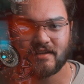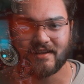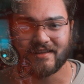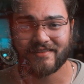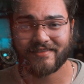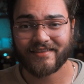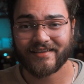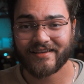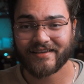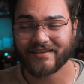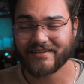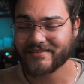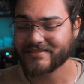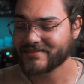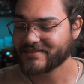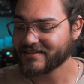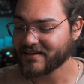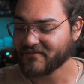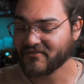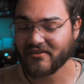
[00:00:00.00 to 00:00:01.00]
and I think it's
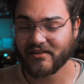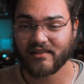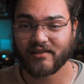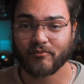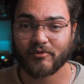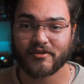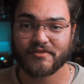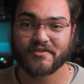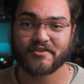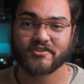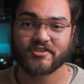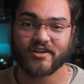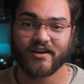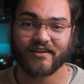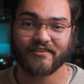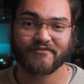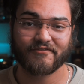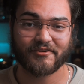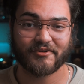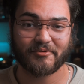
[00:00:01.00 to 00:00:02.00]
definitely worth a
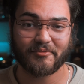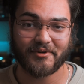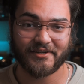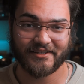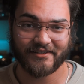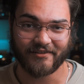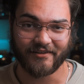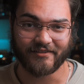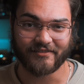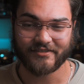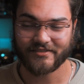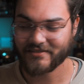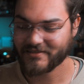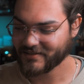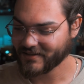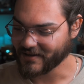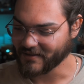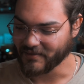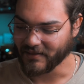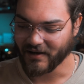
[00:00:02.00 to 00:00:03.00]
shot for $20.
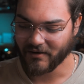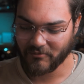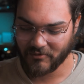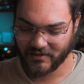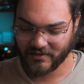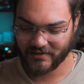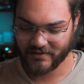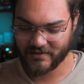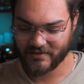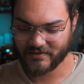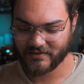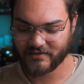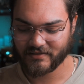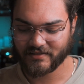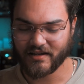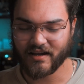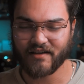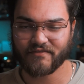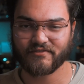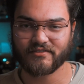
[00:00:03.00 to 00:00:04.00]
And that one is
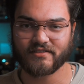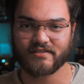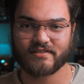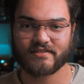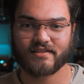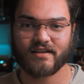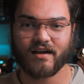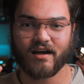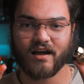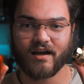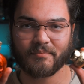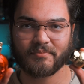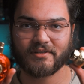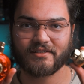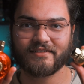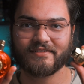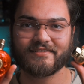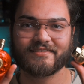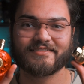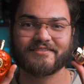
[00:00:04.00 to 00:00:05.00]
Lattafa's
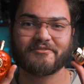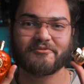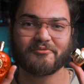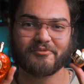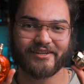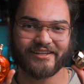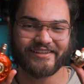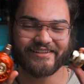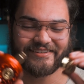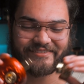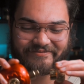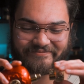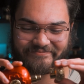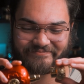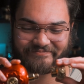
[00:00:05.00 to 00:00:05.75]
Opulent Red.